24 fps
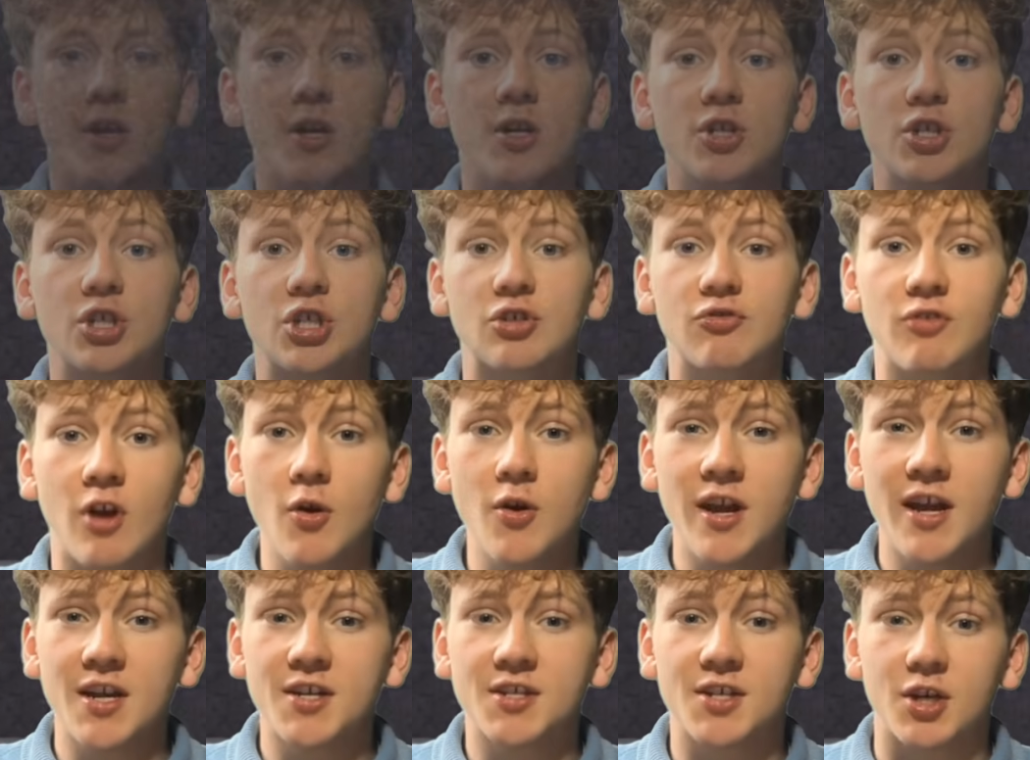
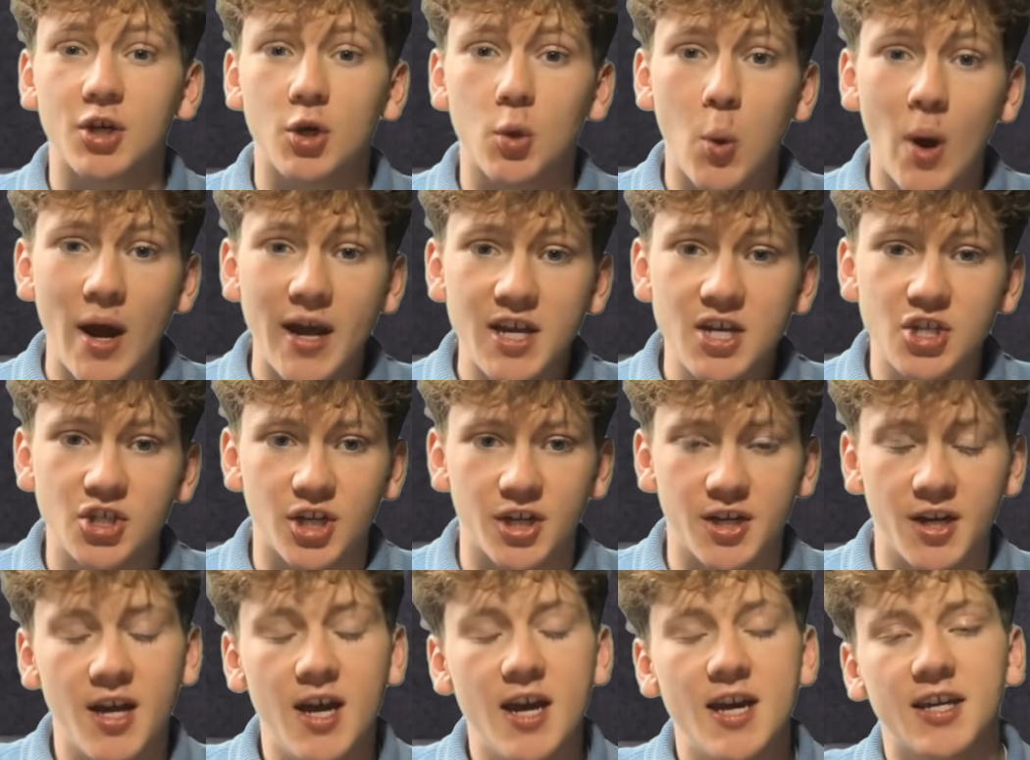Schrödinger's
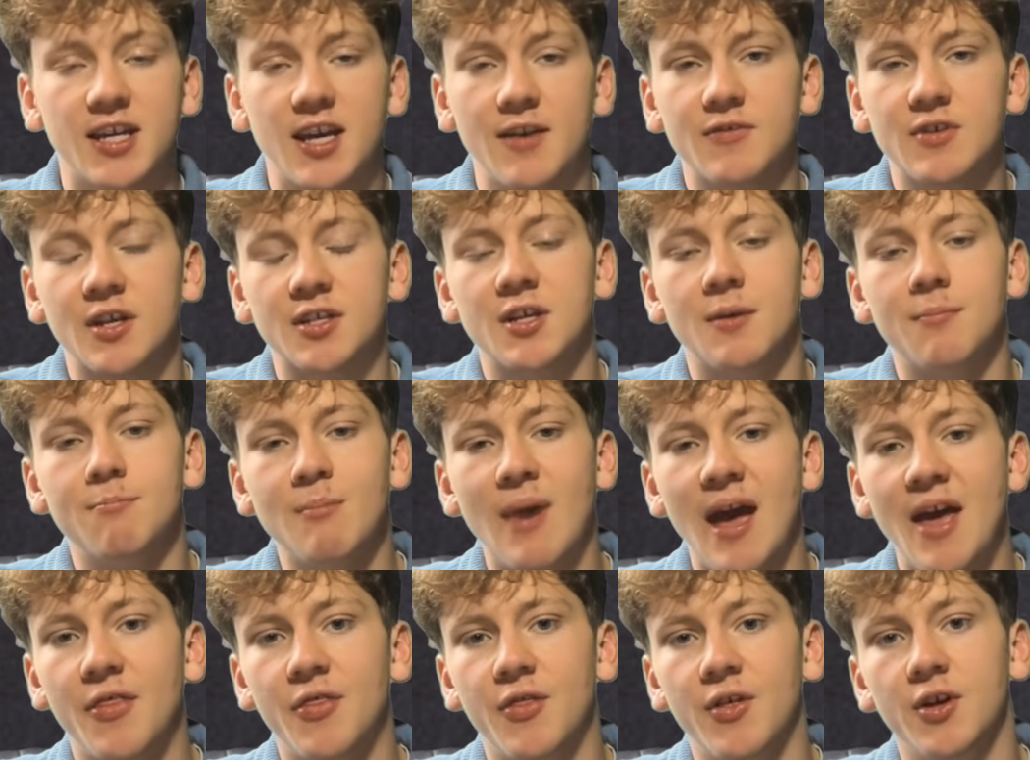equation gives us a
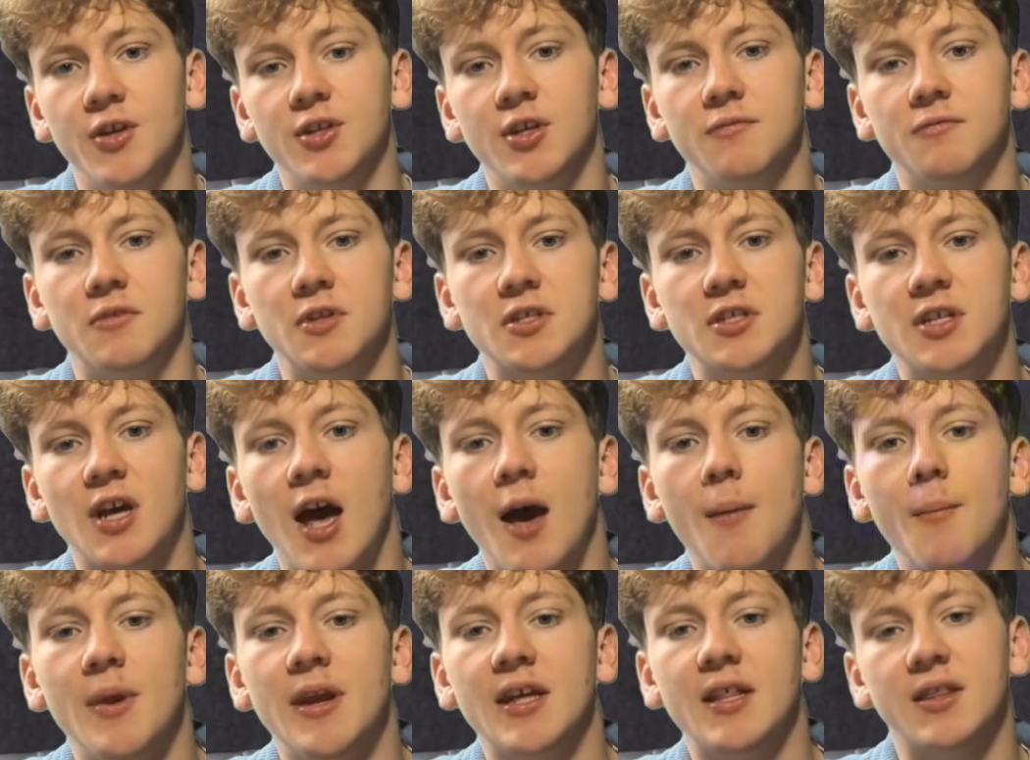method of
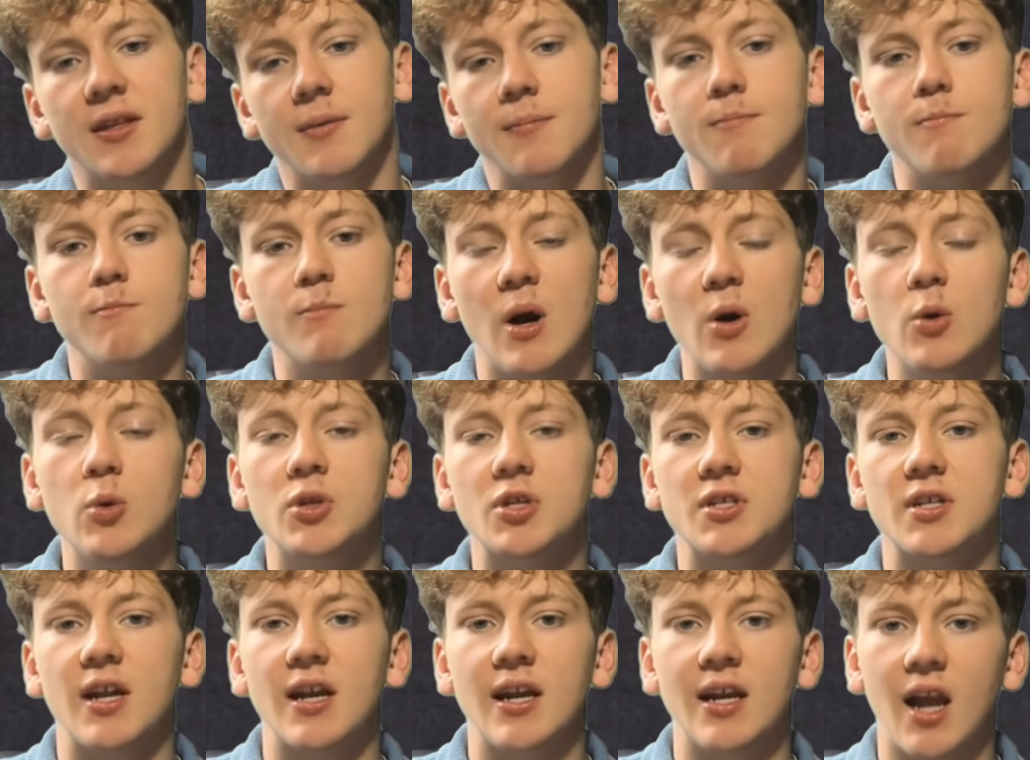determining the
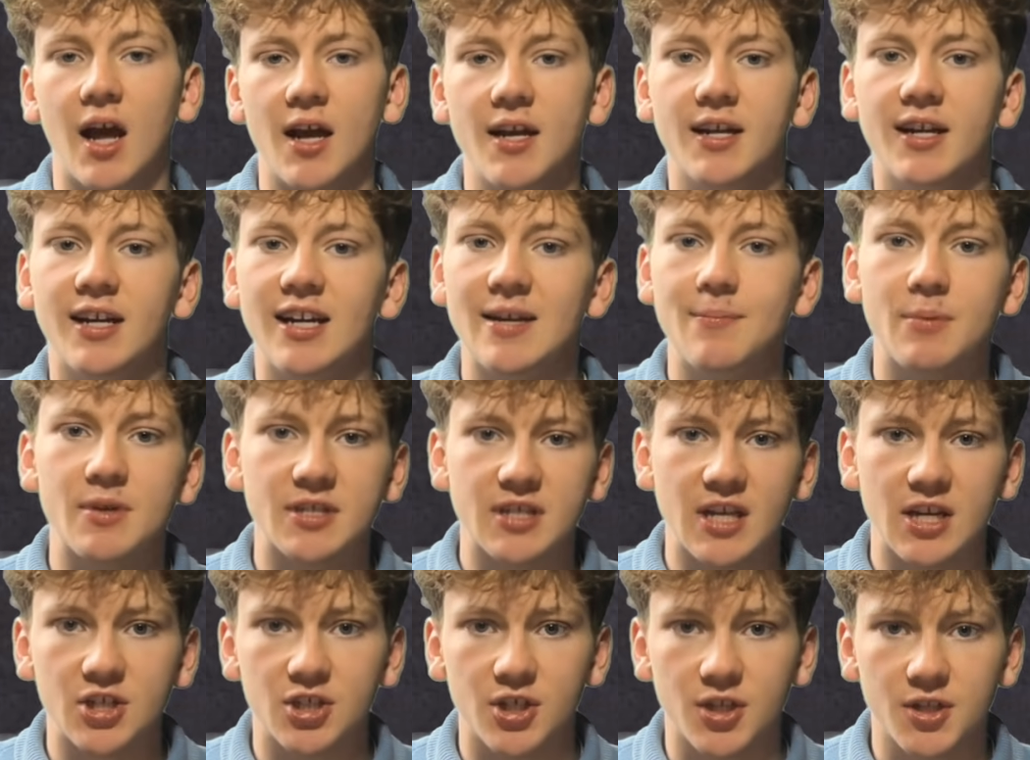most likely
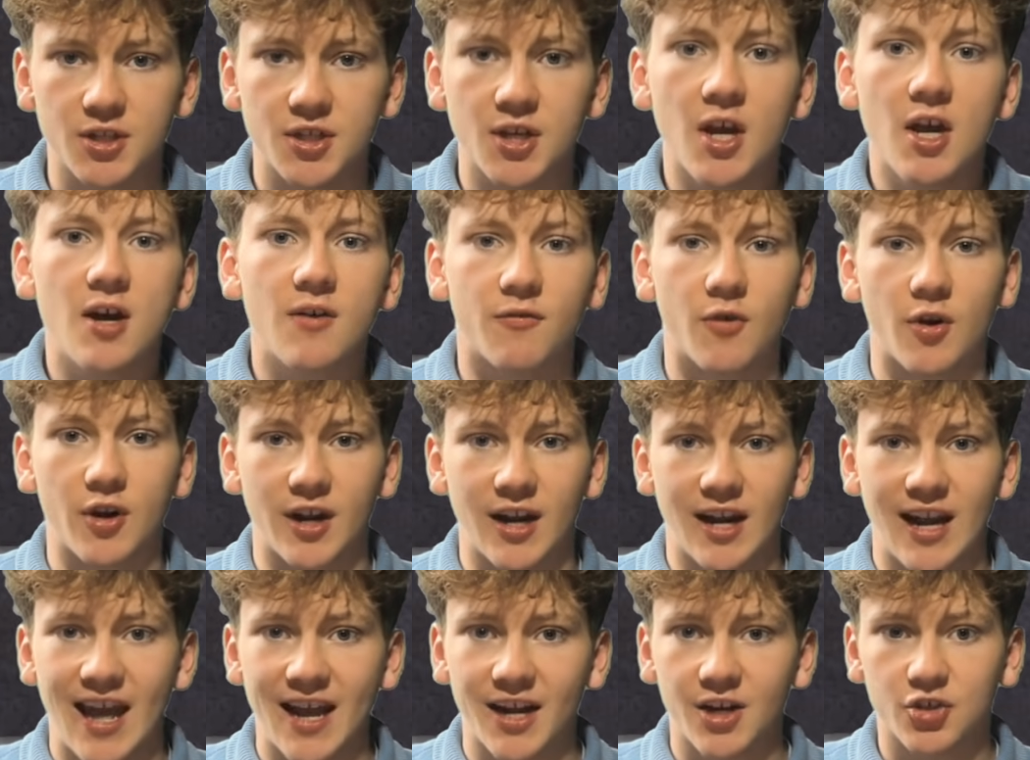positions for an
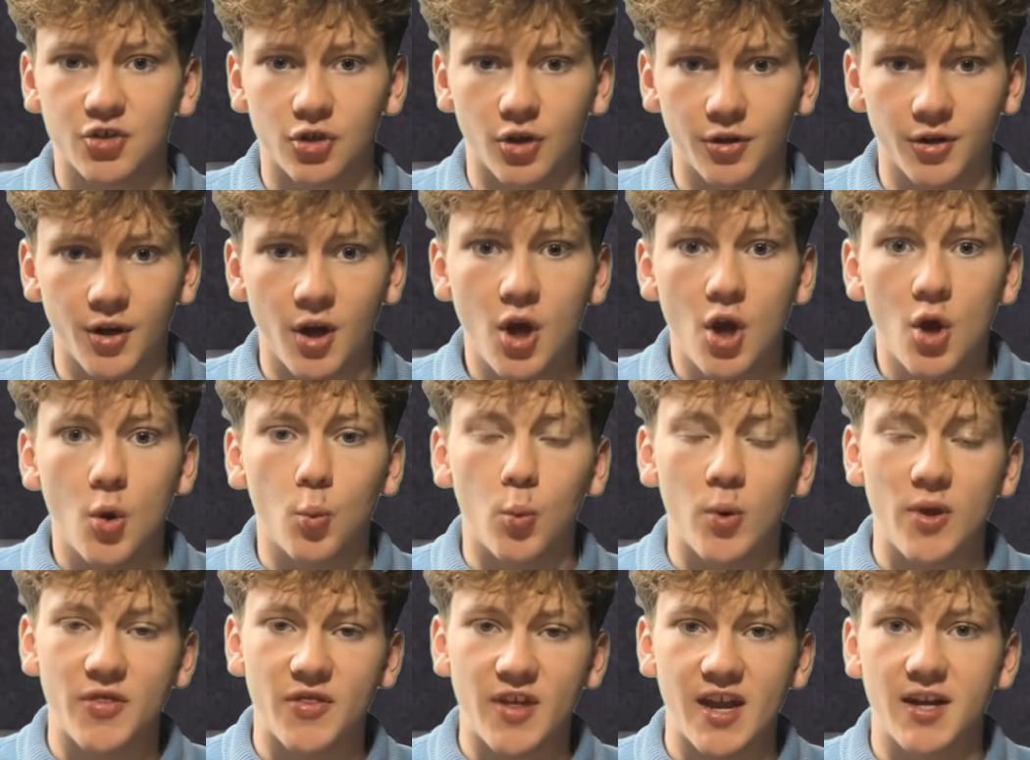electron
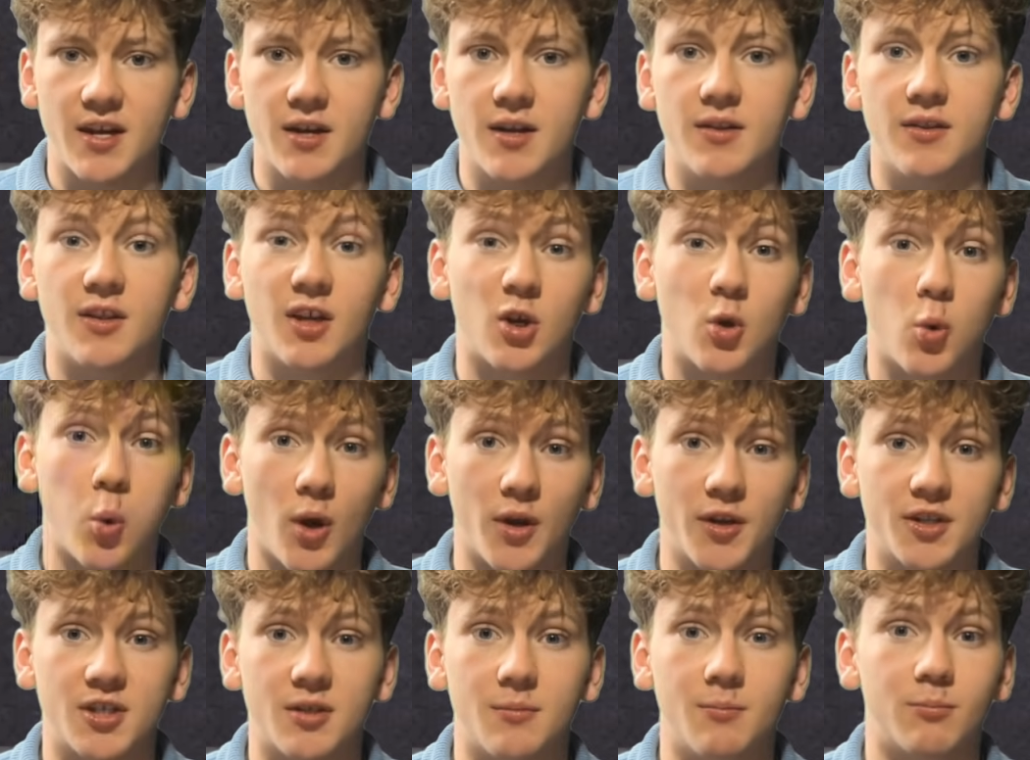within the
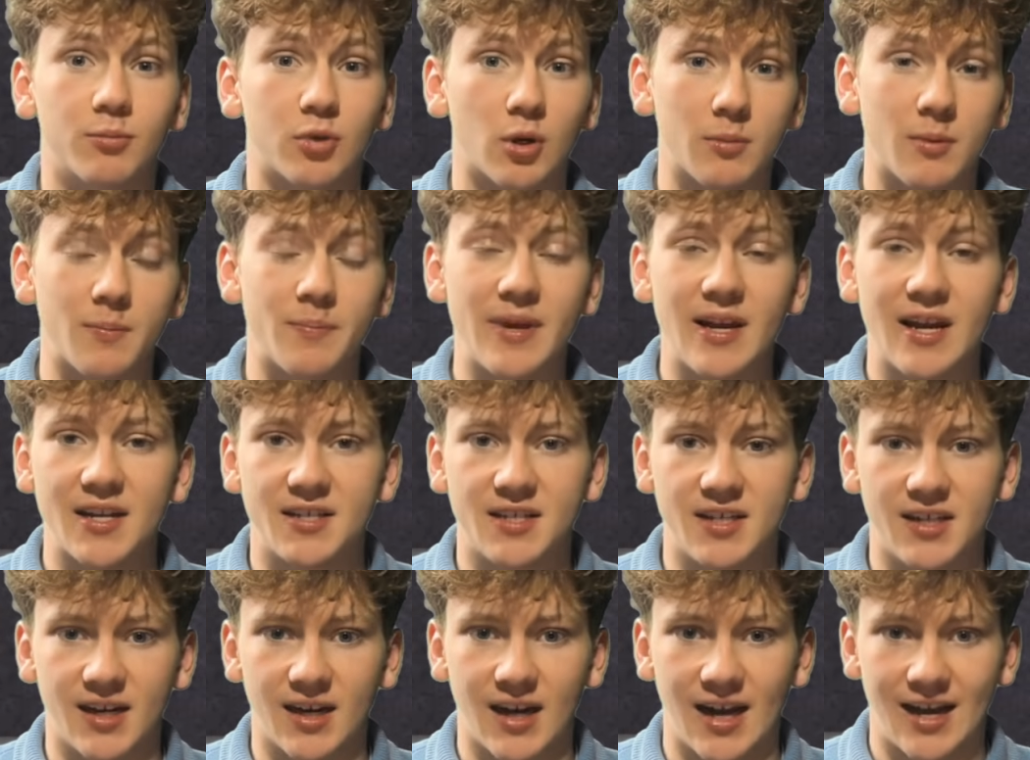quantum
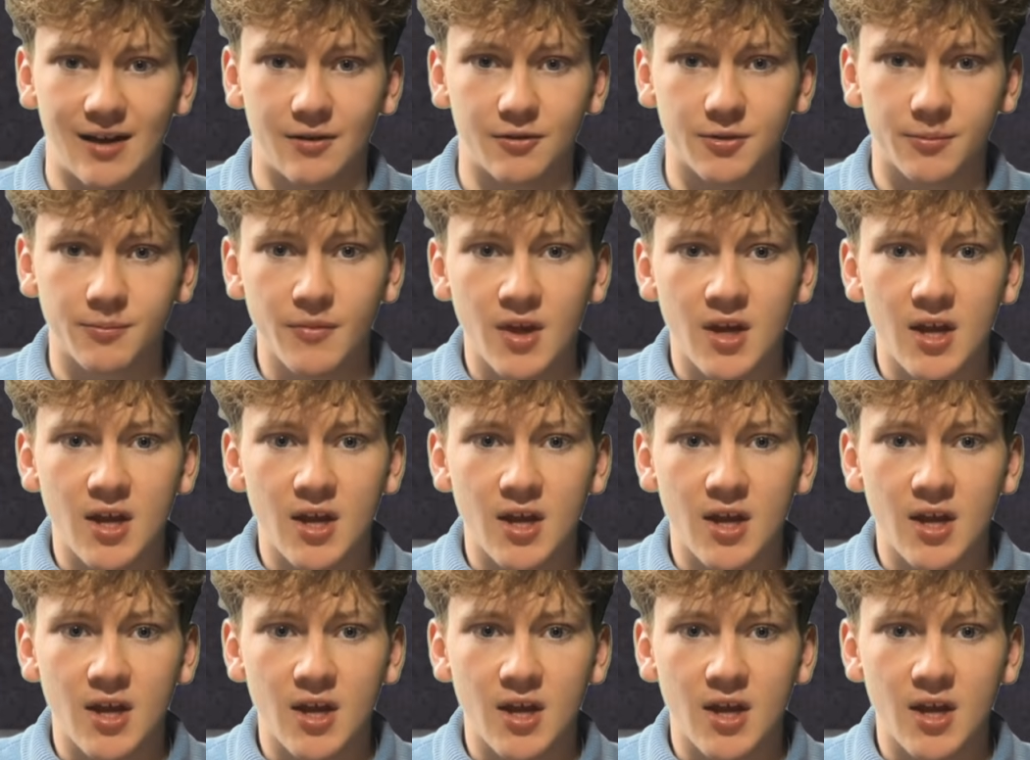probability cloud.